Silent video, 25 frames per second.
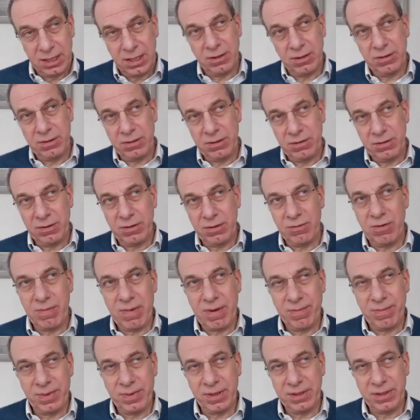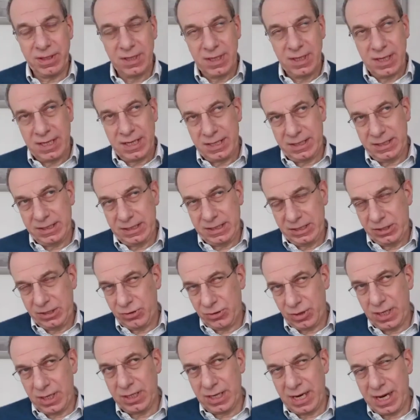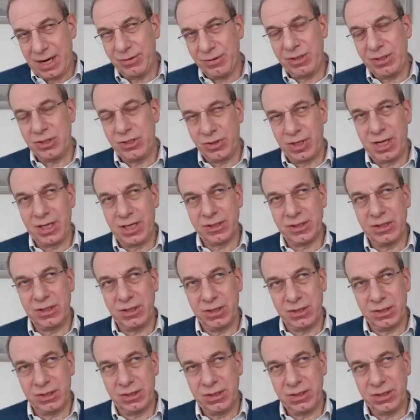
you've got to remember how these trials are done.